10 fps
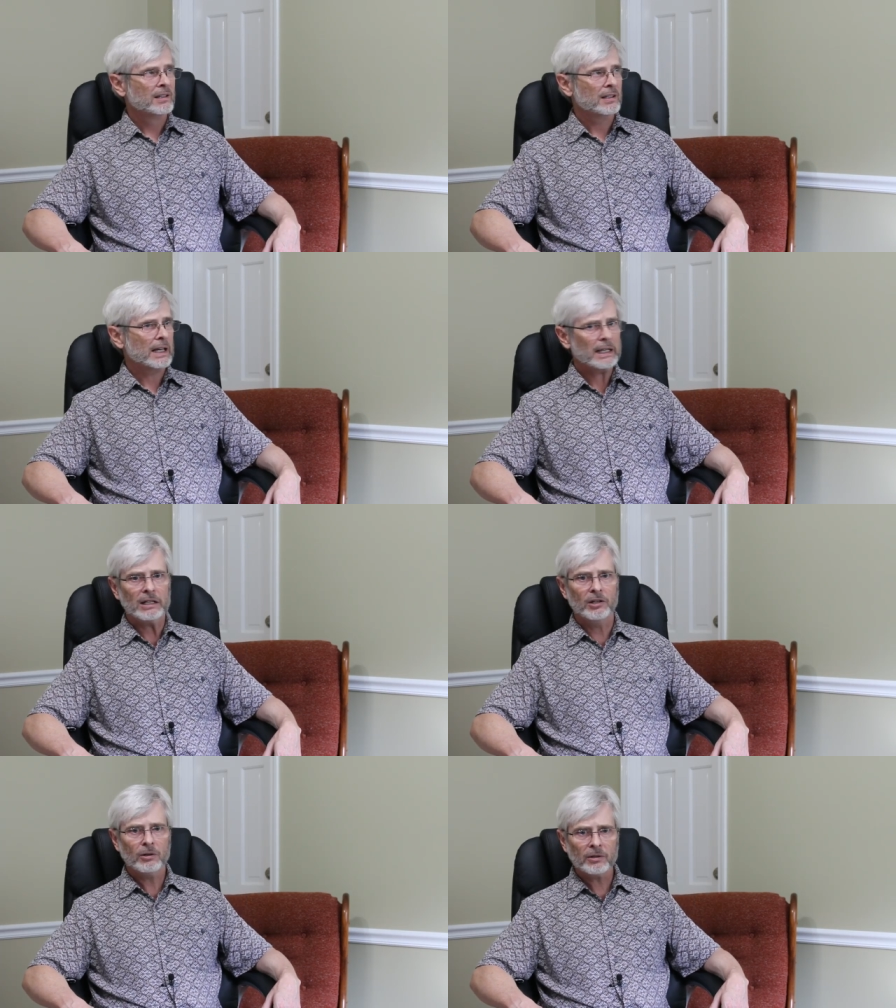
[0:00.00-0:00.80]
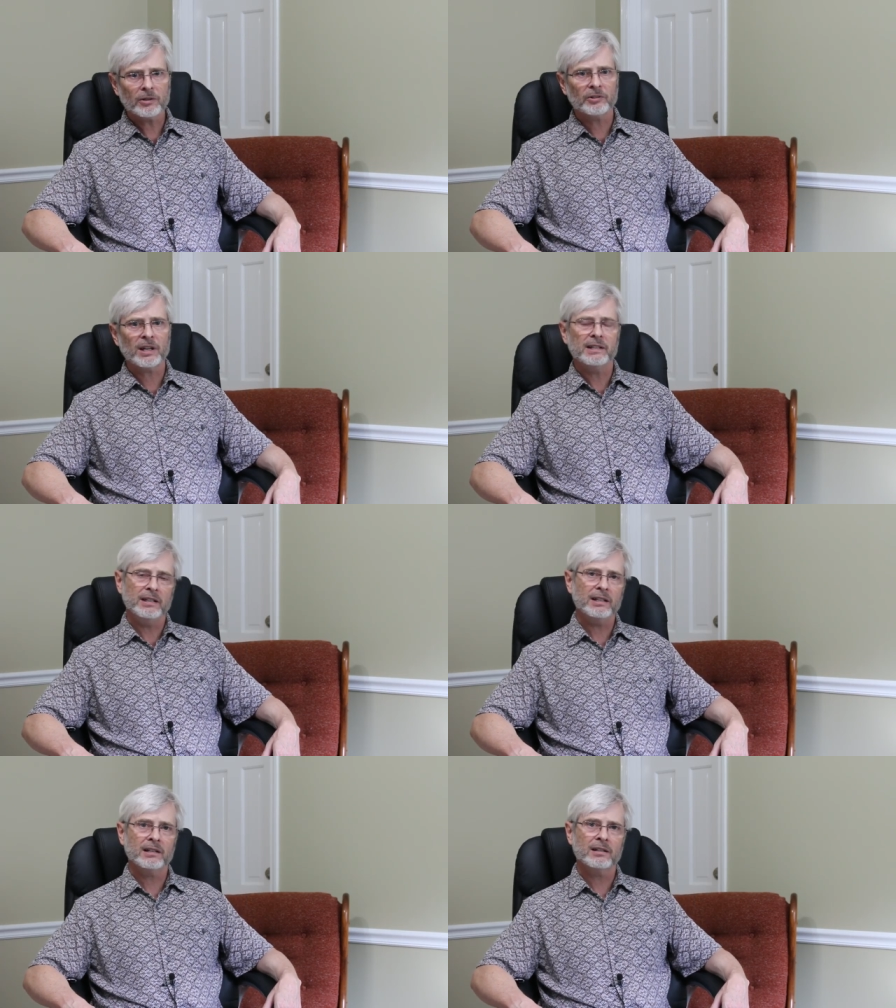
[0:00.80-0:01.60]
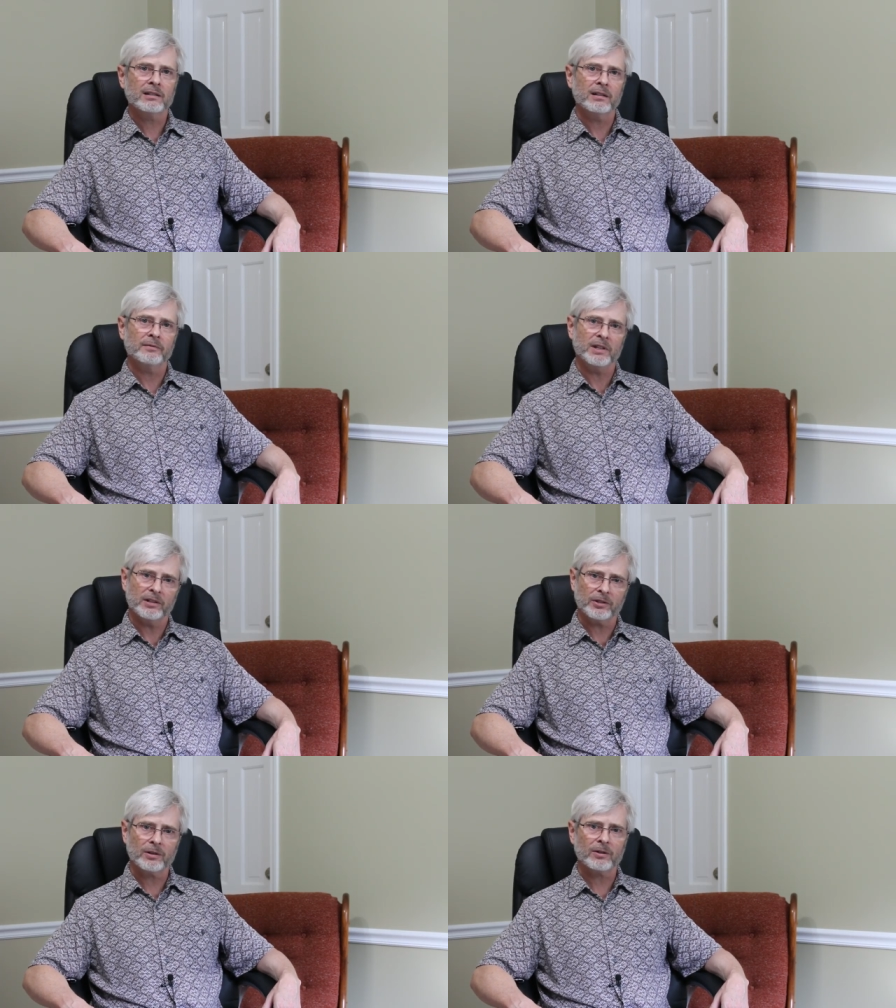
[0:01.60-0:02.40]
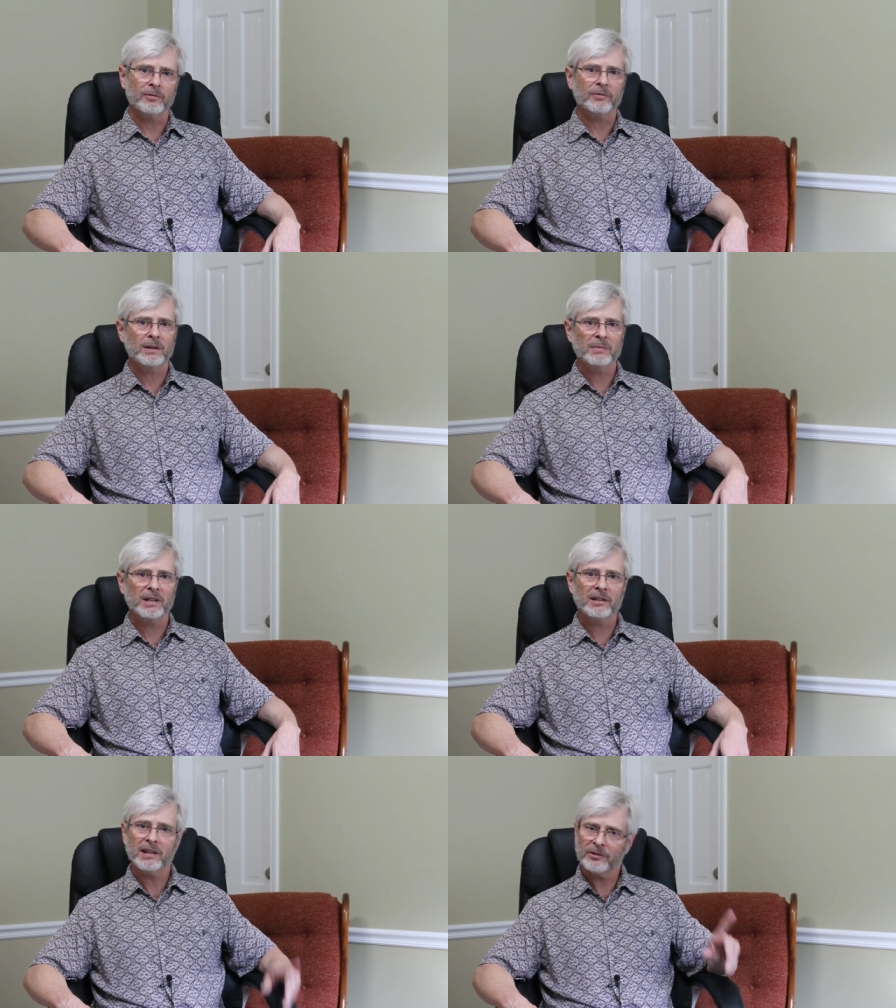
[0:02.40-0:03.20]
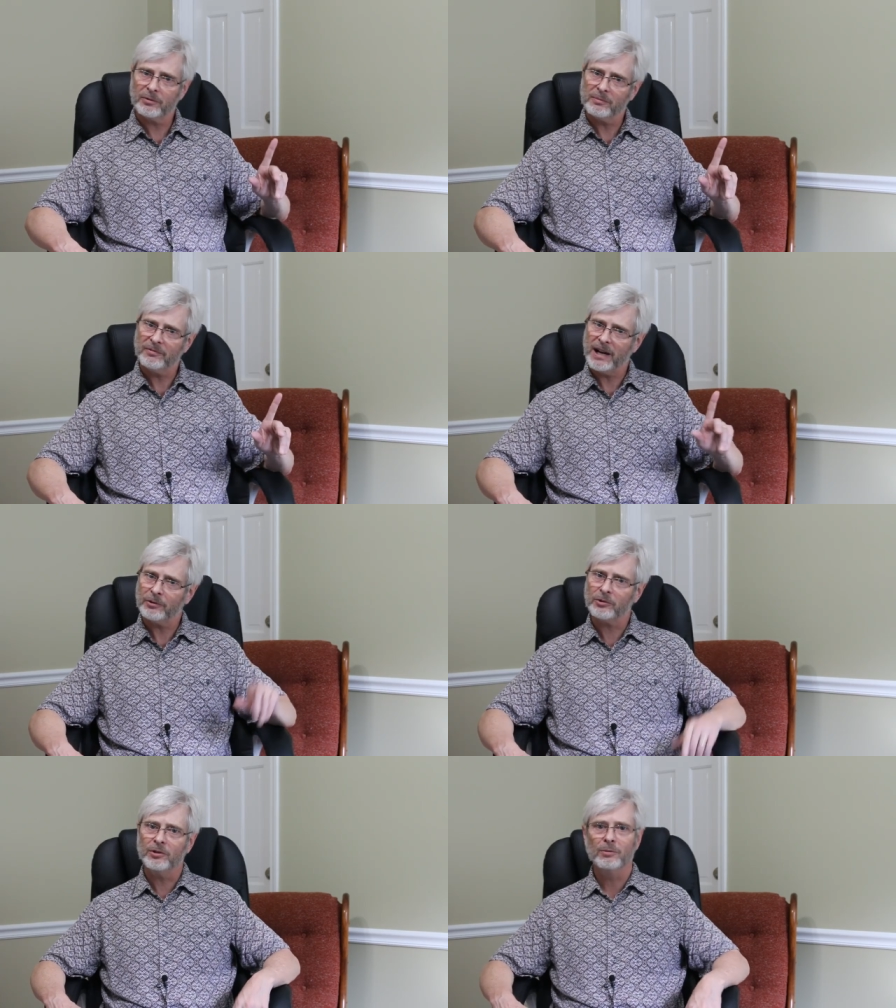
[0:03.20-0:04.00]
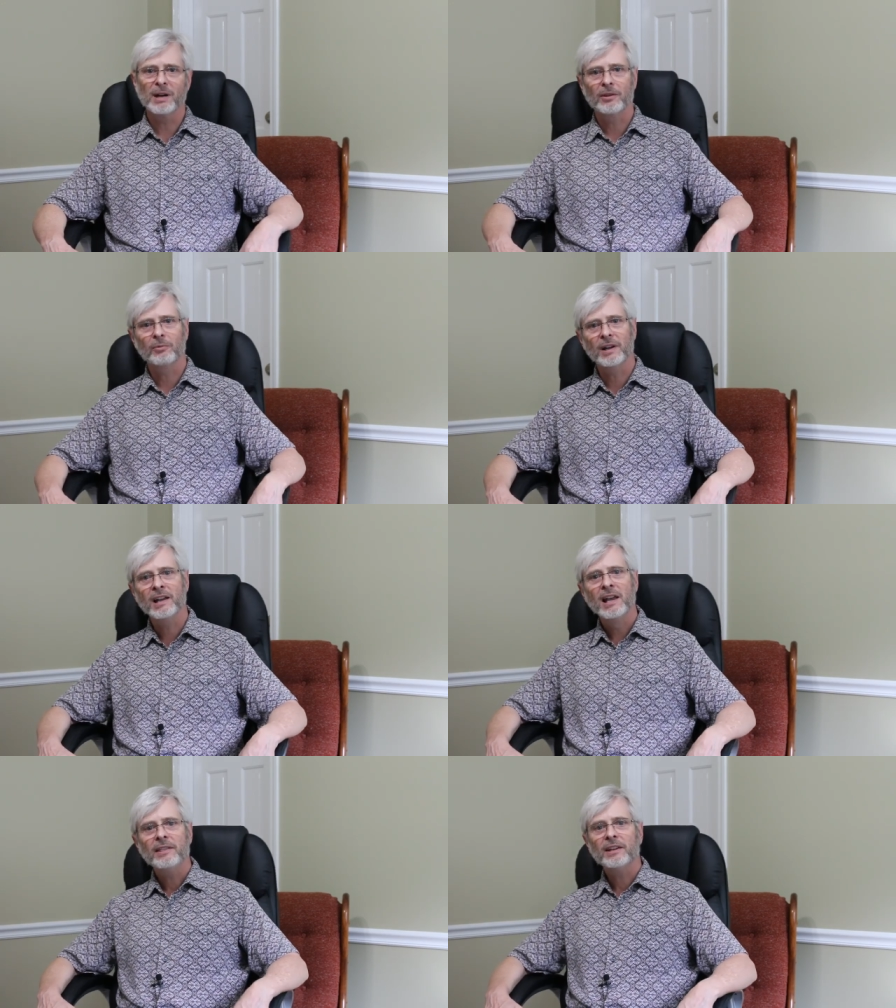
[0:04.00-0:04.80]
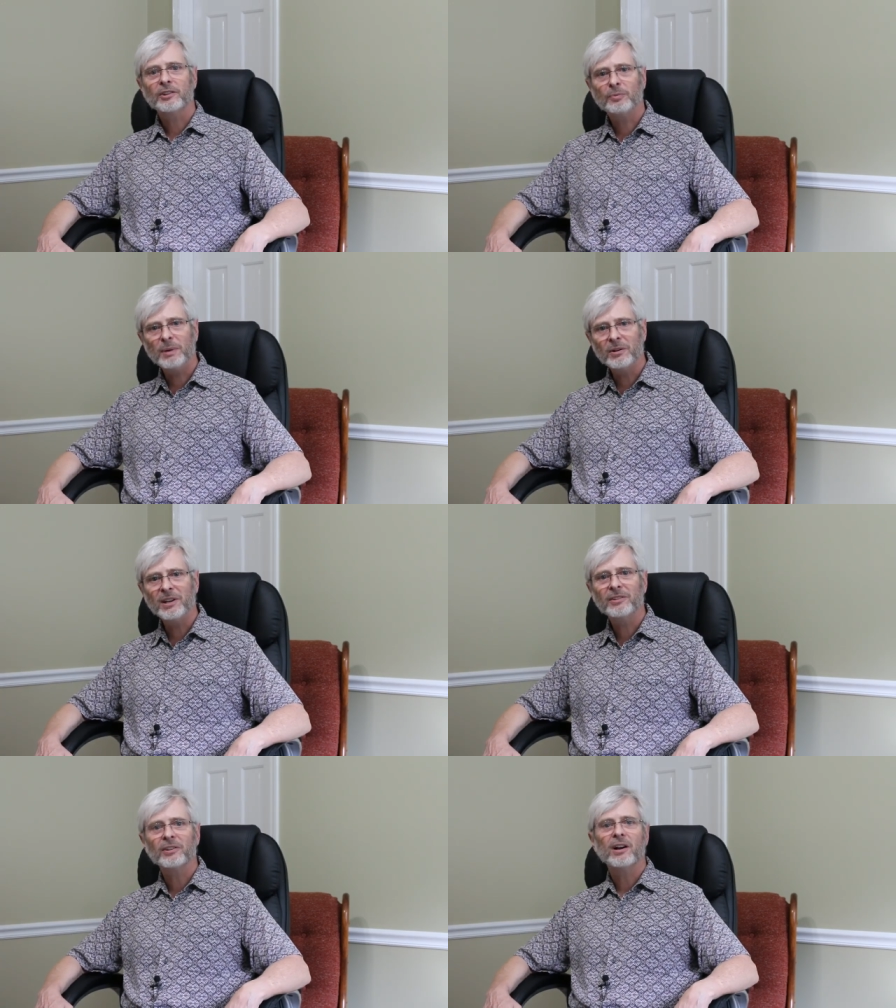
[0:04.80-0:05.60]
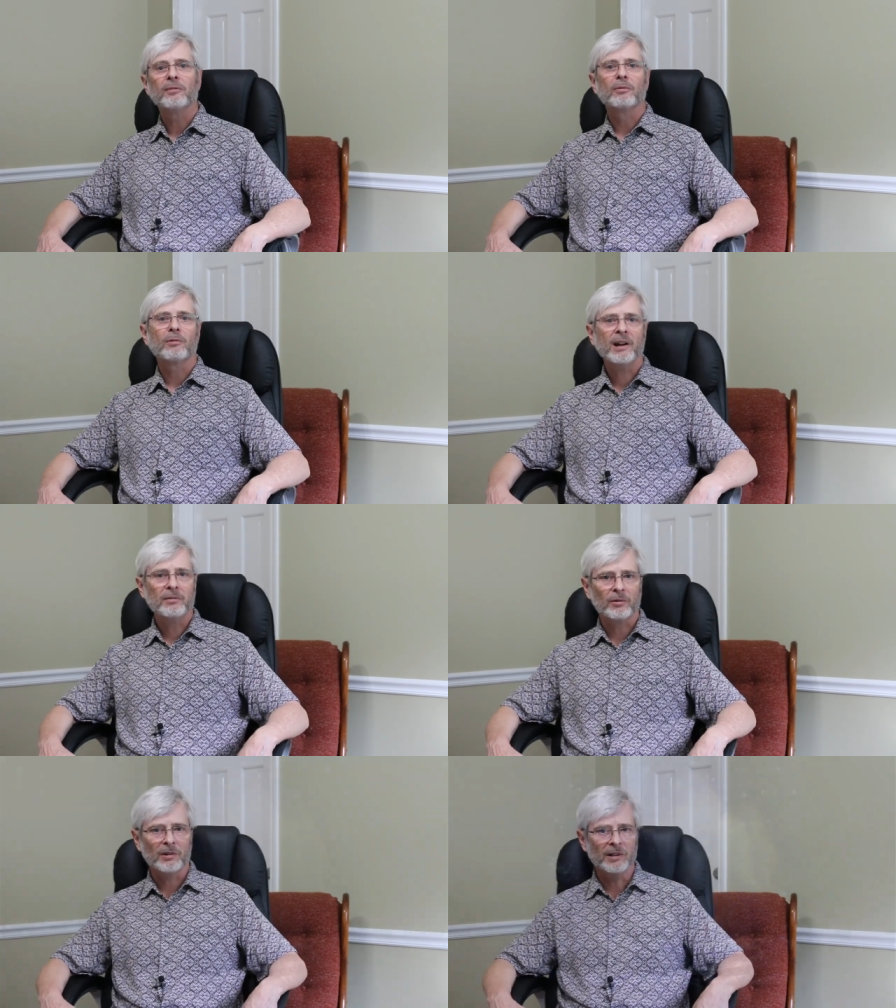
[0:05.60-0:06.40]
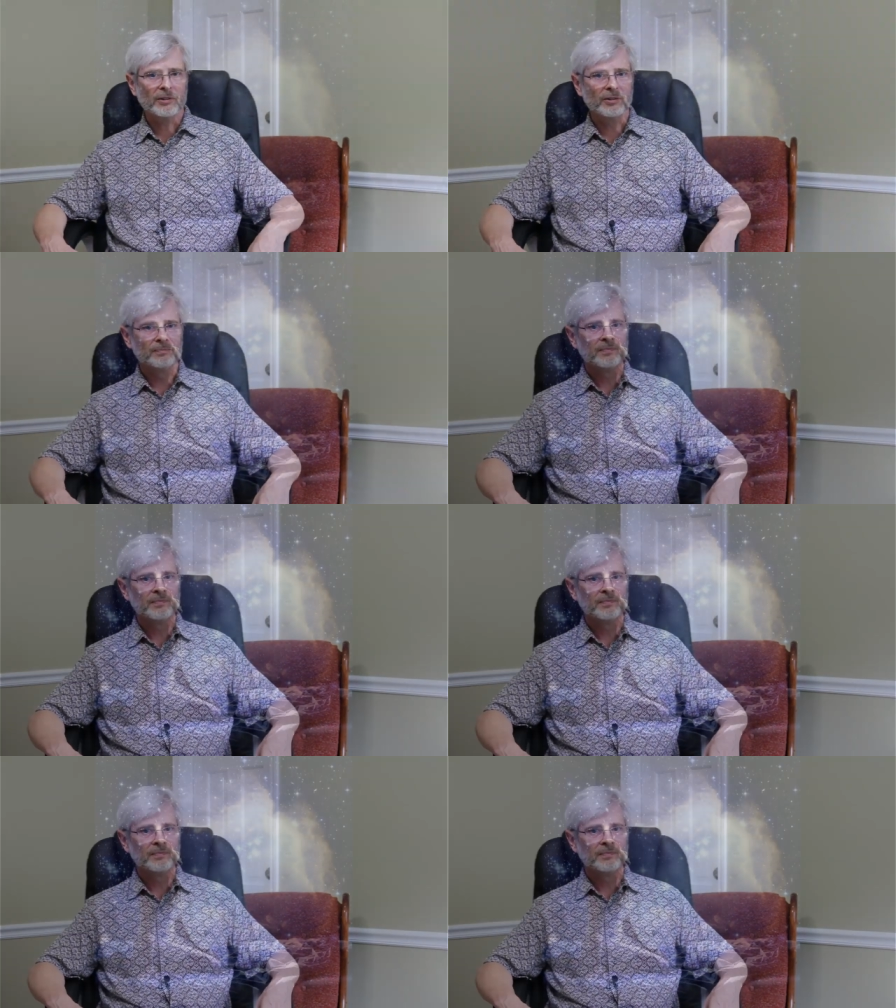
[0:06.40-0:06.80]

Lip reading: Like Goethe's idea of the eternal feminine, that's from Faust II, by the way, the experience of reverence